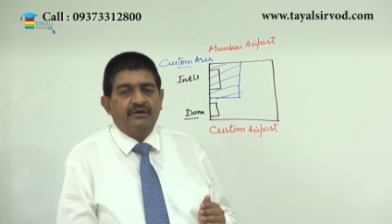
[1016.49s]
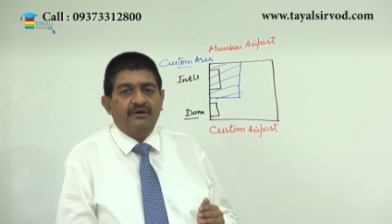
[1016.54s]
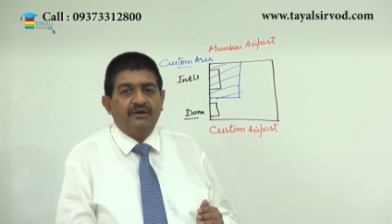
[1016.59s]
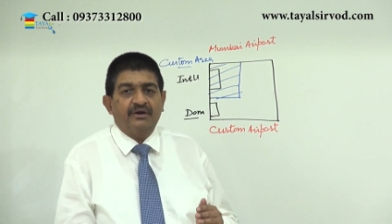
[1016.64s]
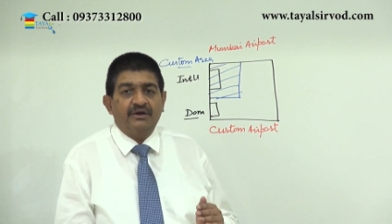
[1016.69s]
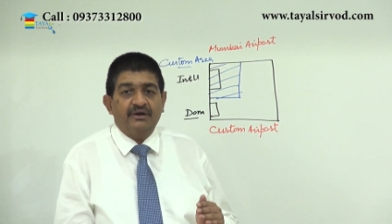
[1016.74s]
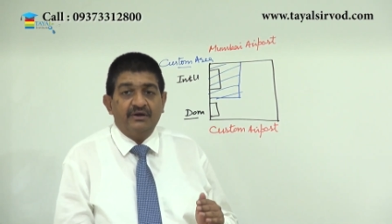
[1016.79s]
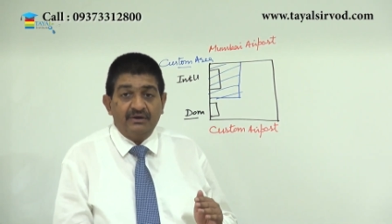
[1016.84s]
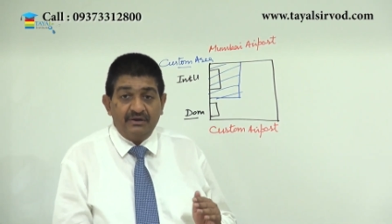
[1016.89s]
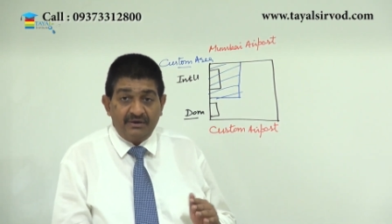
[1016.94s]

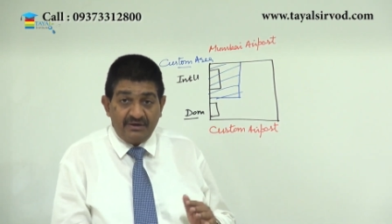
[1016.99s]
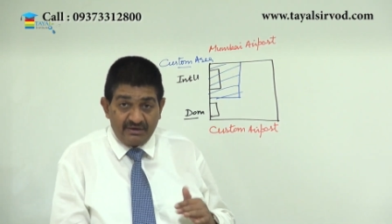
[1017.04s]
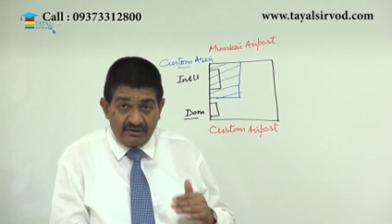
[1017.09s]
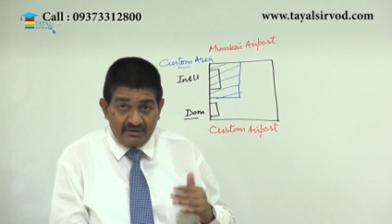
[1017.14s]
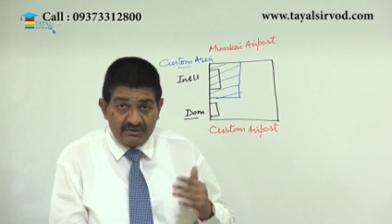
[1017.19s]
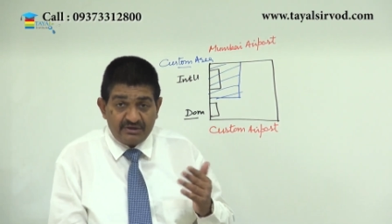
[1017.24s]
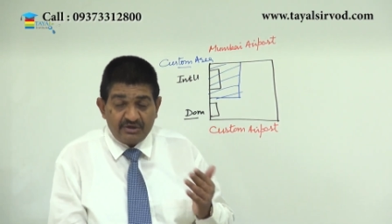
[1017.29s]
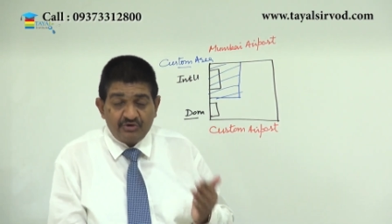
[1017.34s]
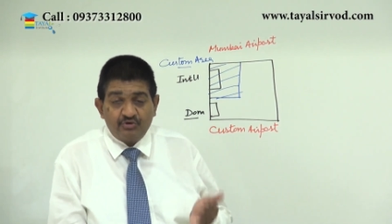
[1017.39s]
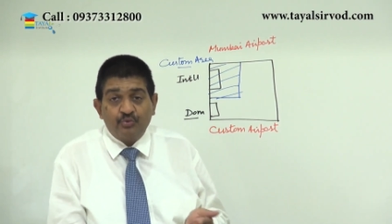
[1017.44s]

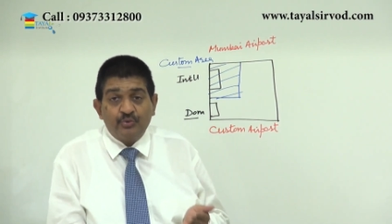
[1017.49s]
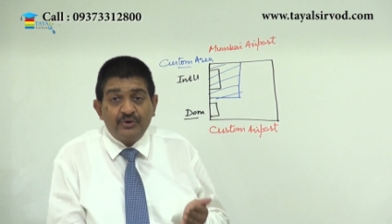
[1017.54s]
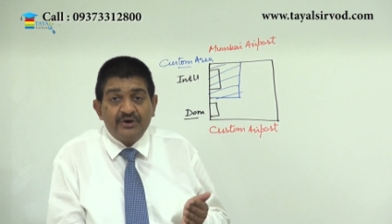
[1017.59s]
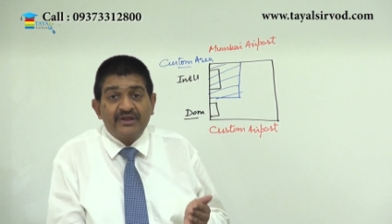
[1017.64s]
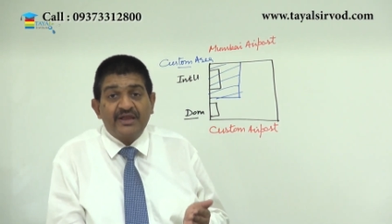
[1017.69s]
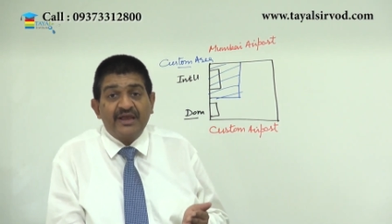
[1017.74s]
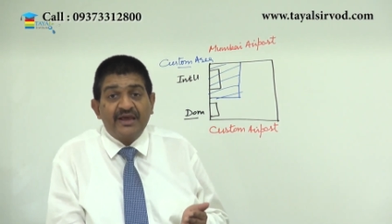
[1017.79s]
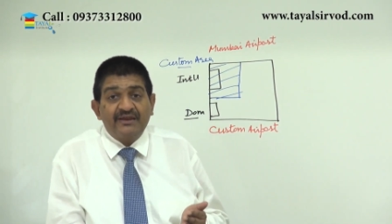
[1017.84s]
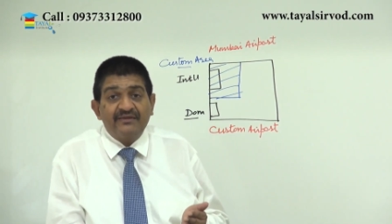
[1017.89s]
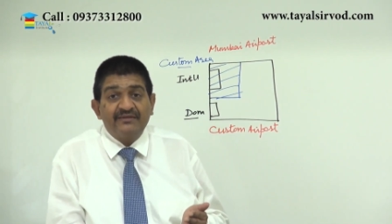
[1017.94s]
Uh, this
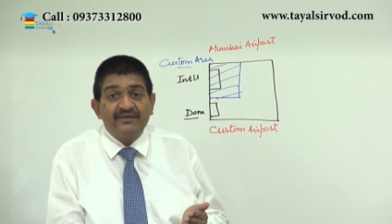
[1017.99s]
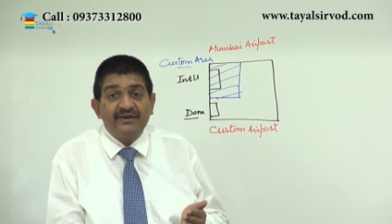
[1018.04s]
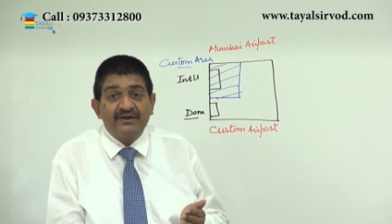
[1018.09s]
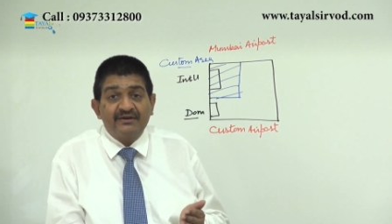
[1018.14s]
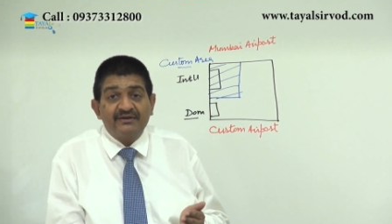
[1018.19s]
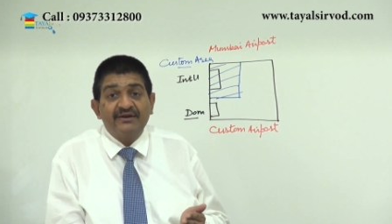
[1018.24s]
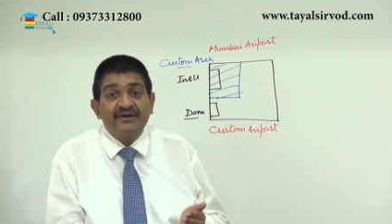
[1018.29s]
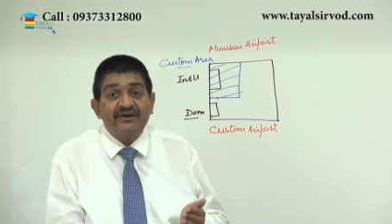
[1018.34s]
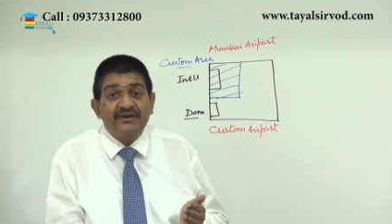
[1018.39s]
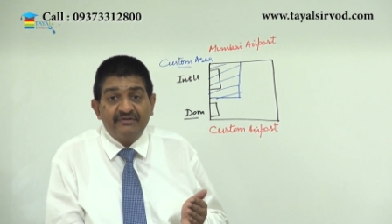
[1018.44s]
word carries a
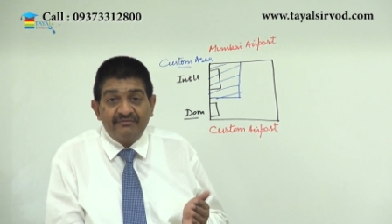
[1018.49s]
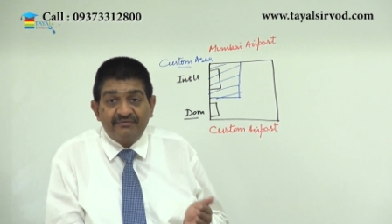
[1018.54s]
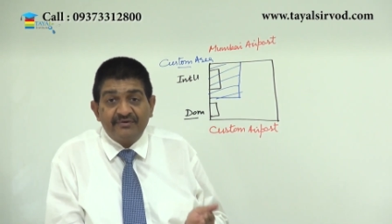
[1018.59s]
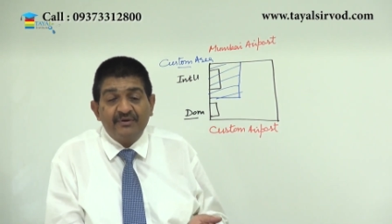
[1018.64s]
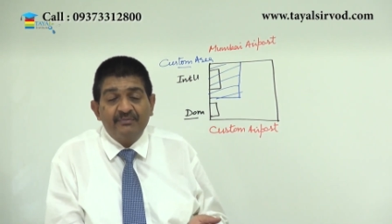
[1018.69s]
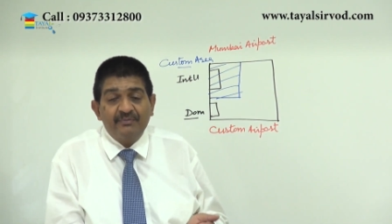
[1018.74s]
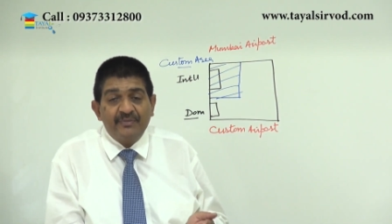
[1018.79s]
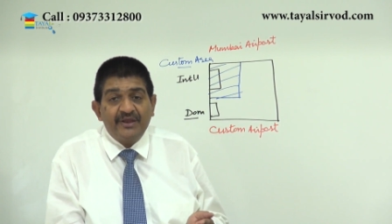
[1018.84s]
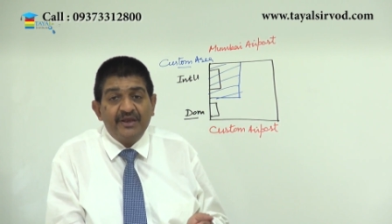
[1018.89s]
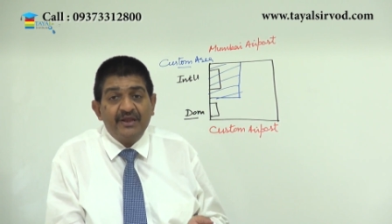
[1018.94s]
literally
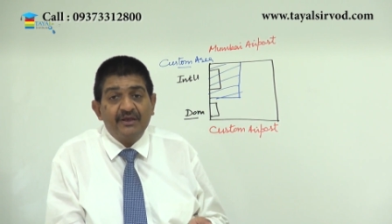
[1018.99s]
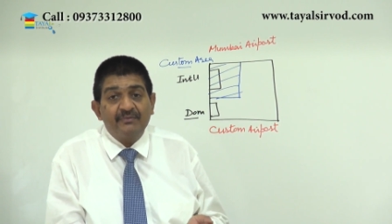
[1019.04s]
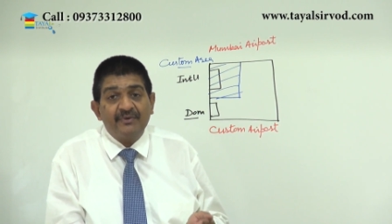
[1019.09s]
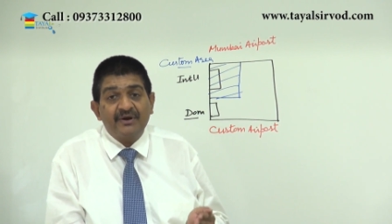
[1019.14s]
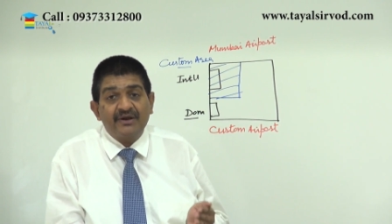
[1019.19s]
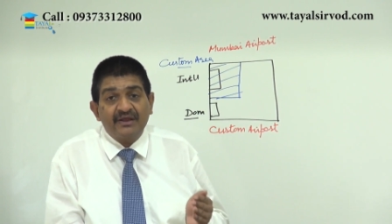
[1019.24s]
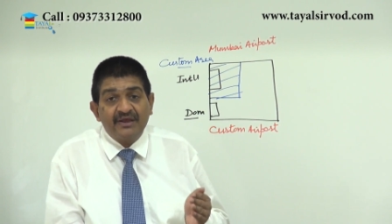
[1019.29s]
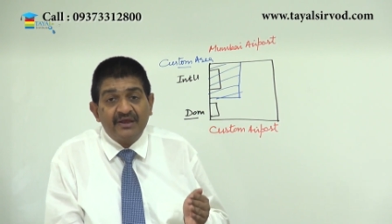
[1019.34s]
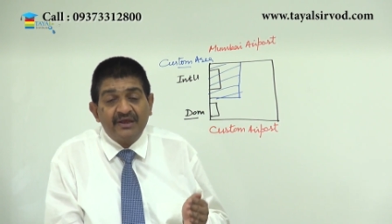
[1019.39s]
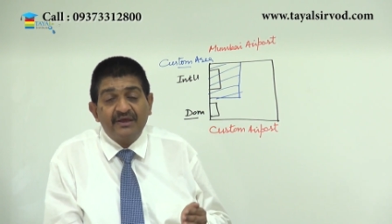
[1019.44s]
different meaning,
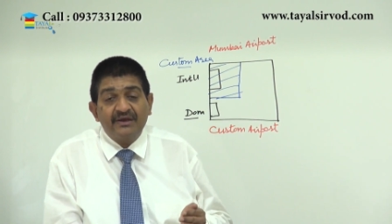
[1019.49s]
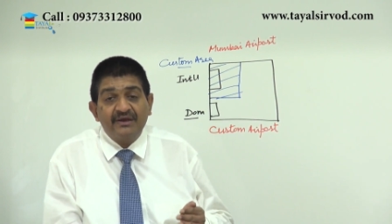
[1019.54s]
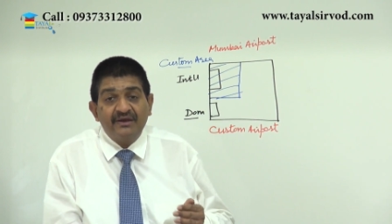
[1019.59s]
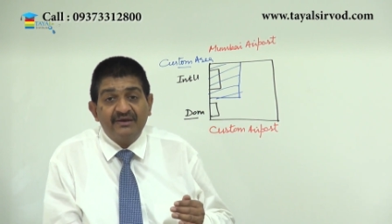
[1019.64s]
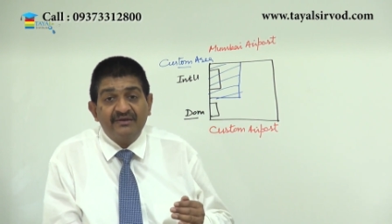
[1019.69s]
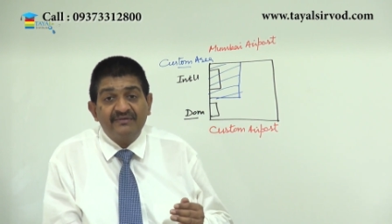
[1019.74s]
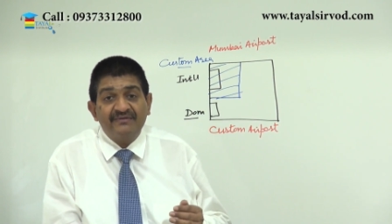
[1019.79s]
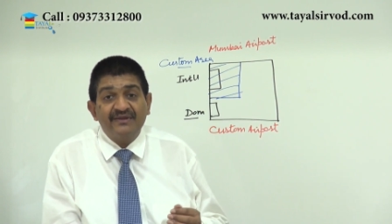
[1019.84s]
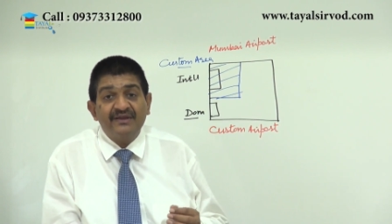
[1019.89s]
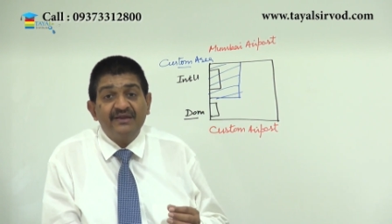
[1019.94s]
but here
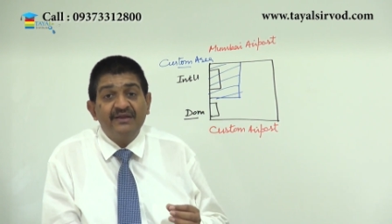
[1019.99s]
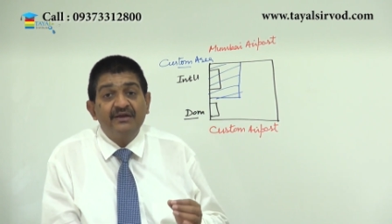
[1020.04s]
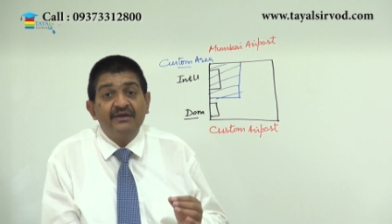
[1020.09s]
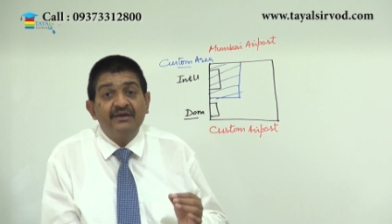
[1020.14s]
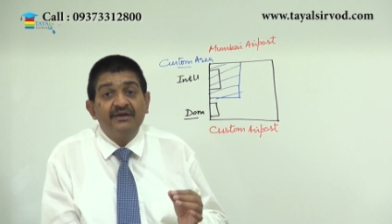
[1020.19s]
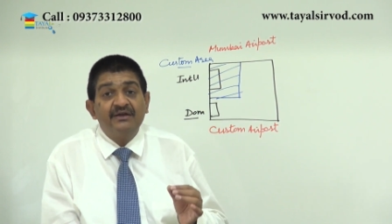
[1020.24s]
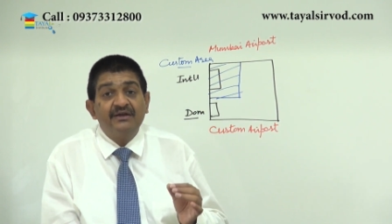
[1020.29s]
it is a